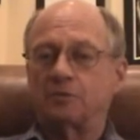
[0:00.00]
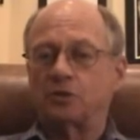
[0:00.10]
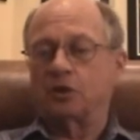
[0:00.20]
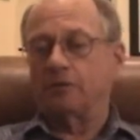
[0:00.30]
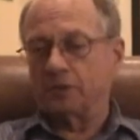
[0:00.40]
of
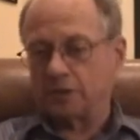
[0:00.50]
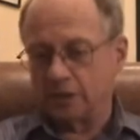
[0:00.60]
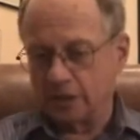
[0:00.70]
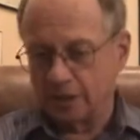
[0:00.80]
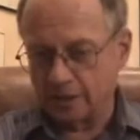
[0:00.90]

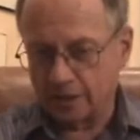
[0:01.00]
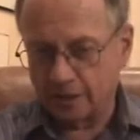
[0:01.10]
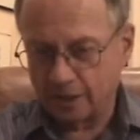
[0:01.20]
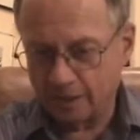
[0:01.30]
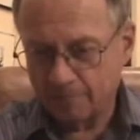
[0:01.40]
surfaces is
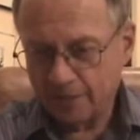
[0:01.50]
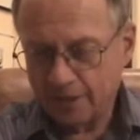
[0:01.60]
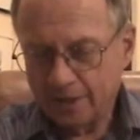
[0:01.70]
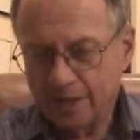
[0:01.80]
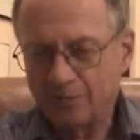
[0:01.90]

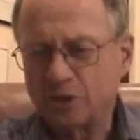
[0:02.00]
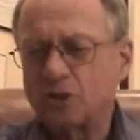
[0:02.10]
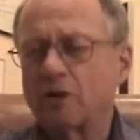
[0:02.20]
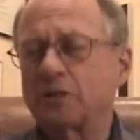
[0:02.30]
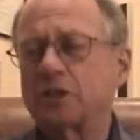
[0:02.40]
if the
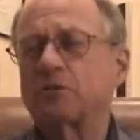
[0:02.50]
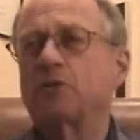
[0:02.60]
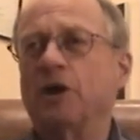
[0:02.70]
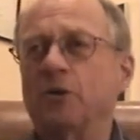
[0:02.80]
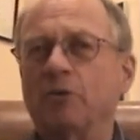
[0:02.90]
surface is
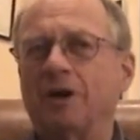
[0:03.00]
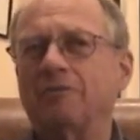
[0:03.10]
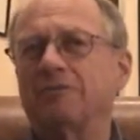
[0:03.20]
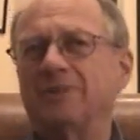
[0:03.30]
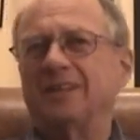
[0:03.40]
very rough.